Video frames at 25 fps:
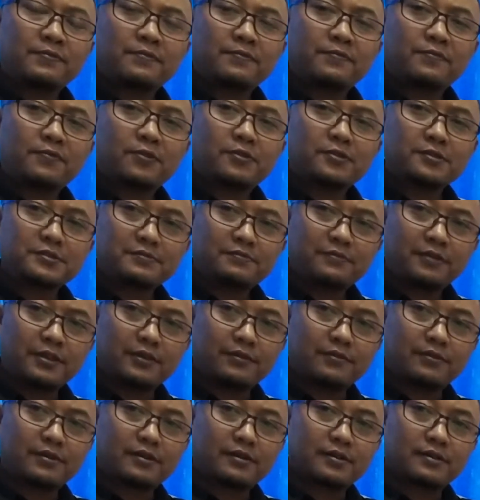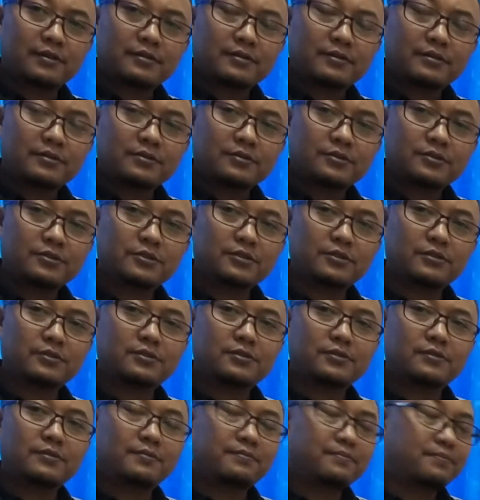force viewer to
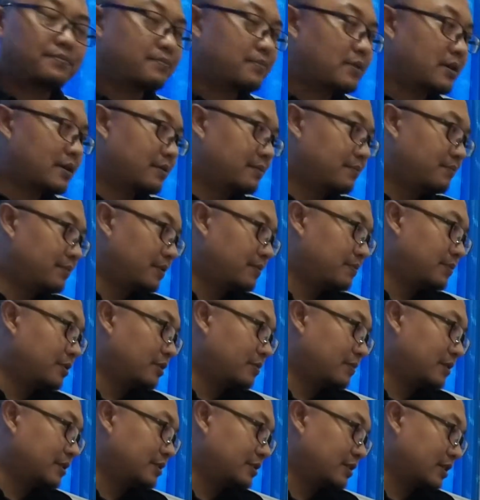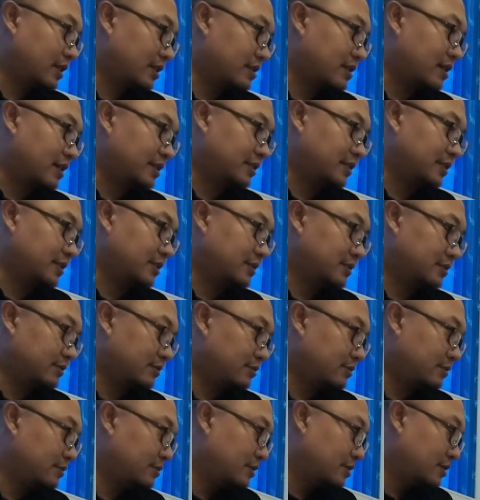do bibliometric analysis.
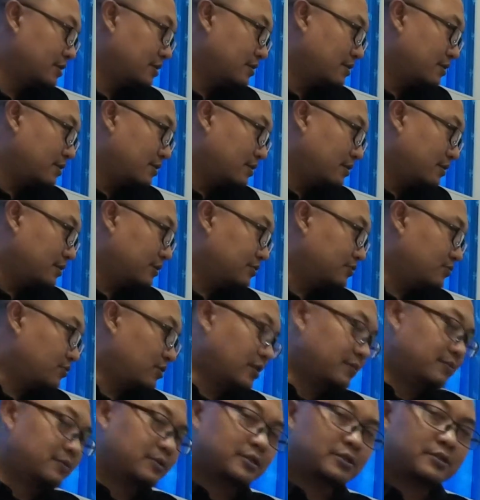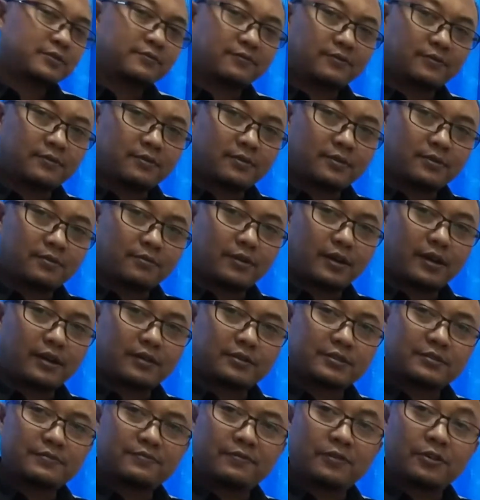So the step is where is
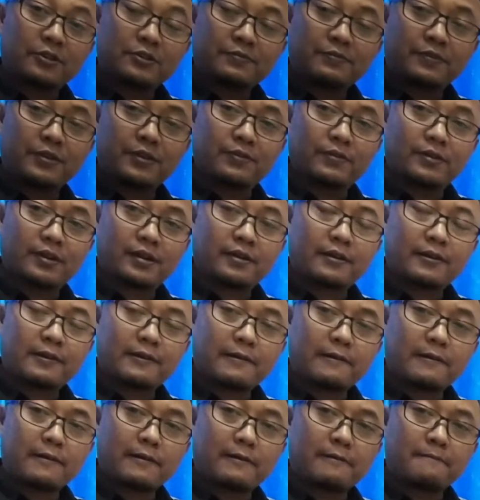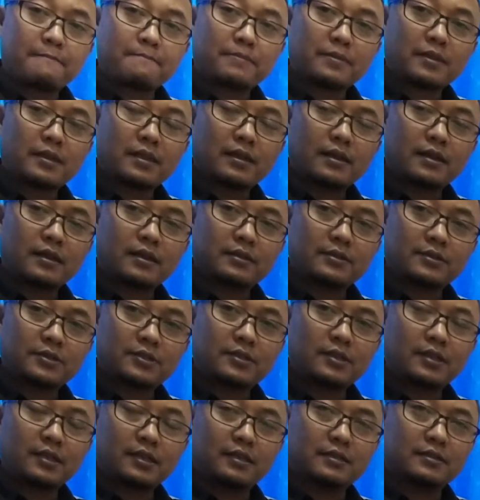force viewer
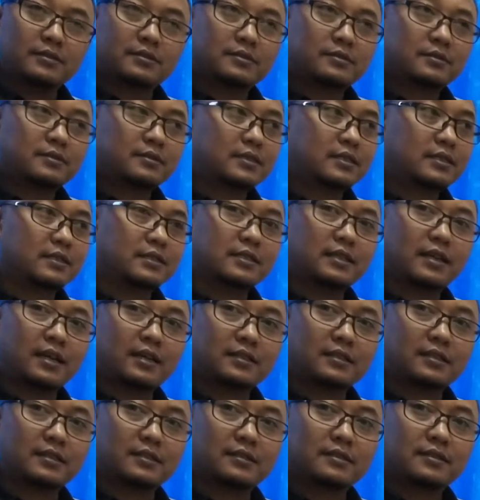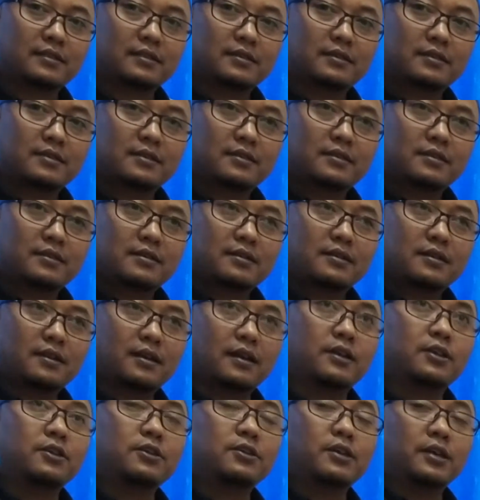is conducted,
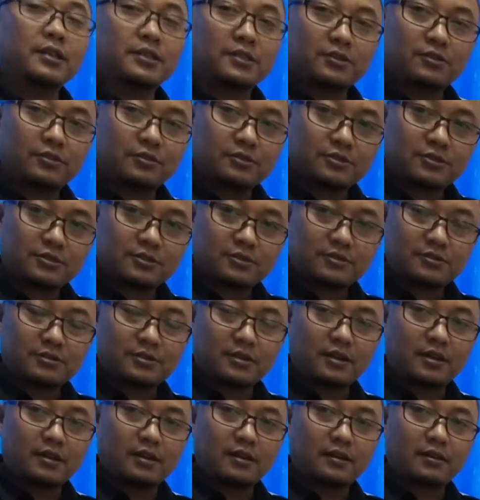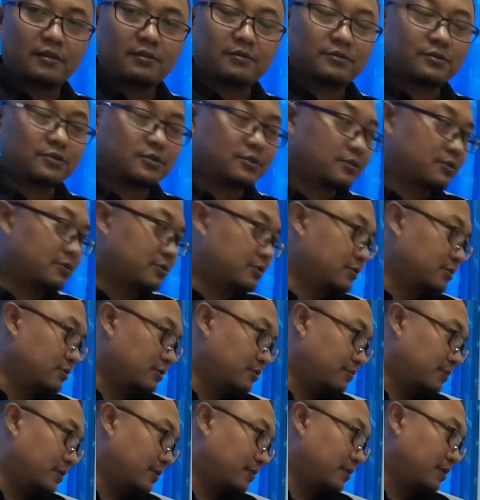is used to do
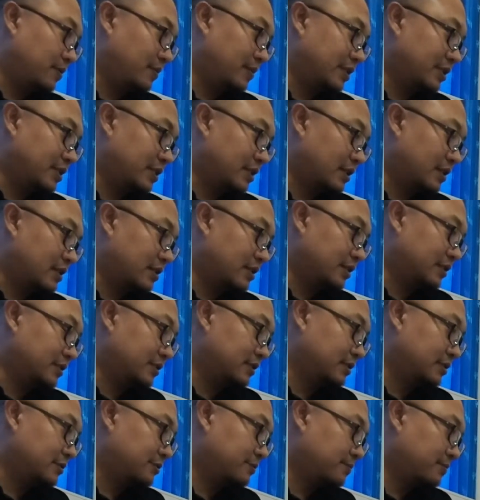bibliometric analysis.